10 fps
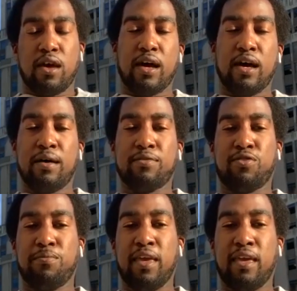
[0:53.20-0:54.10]
uh,
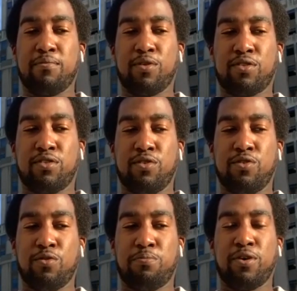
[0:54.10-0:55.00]
to be able
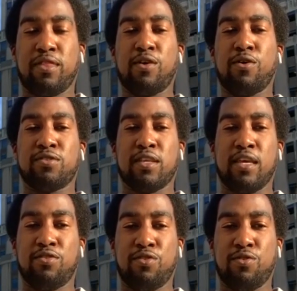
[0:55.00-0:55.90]
to put those
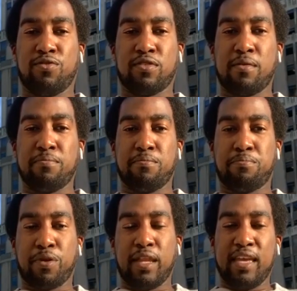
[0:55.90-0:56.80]
into some
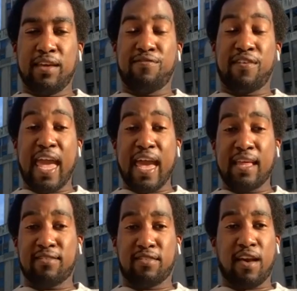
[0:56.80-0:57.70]
pretty
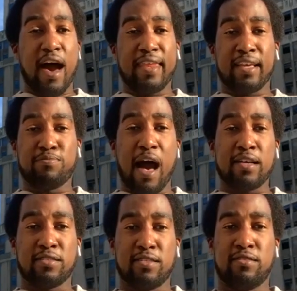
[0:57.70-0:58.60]
advanced Connex
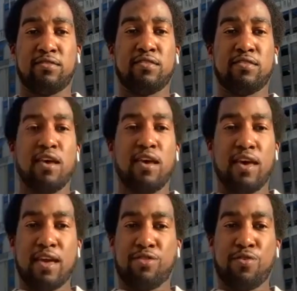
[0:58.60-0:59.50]
boxes
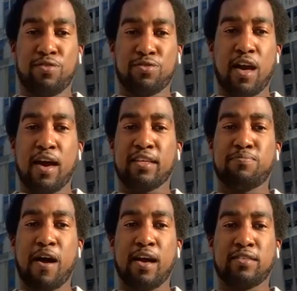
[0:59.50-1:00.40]
and turn those Connex
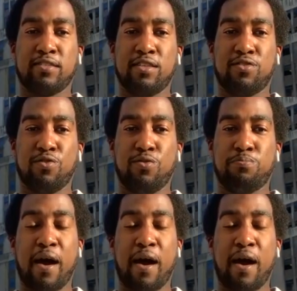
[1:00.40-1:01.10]
boxes into